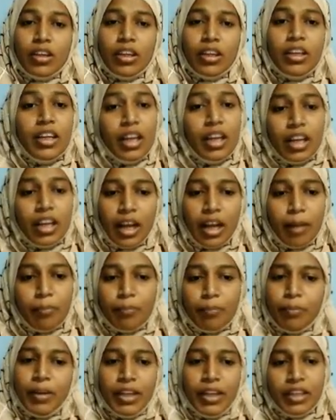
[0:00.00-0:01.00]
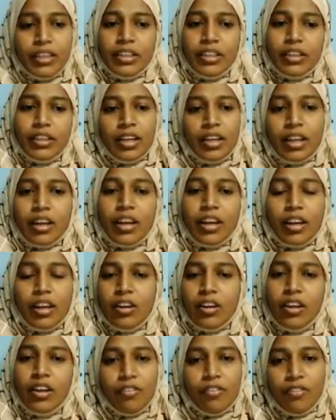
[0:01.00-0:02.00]
in a complete
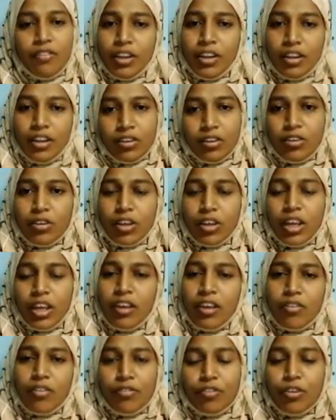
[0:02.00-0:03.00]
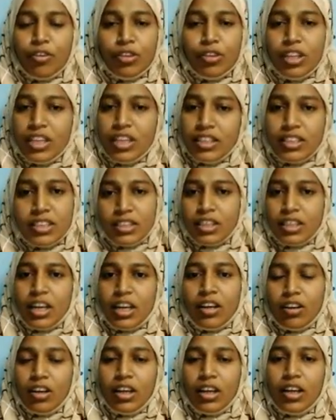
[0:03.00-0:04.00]
regular way. Okay, few things is
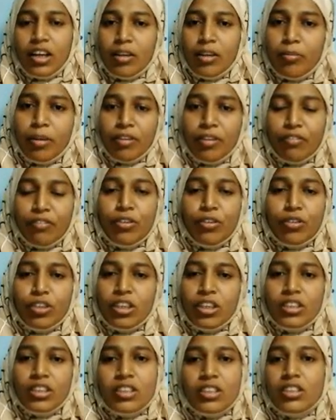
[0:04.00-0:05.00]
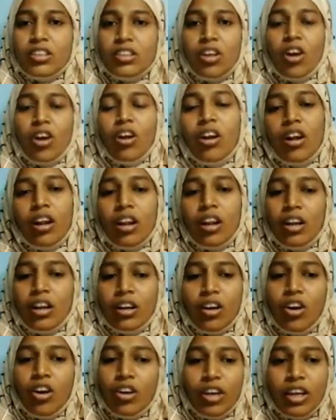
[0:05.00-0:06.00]
regular, but few things are
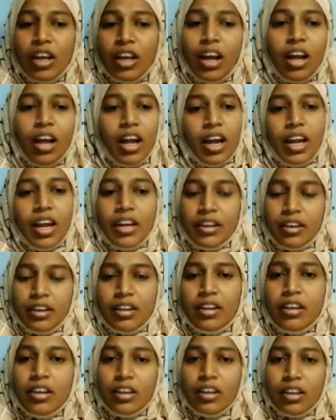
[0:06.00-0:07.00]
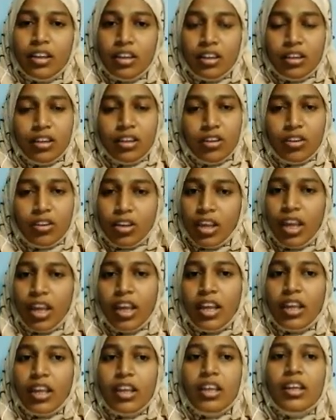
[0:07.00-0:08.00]
not in our hand.
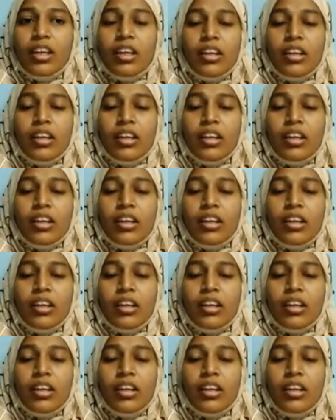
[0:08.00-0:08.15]
Okay,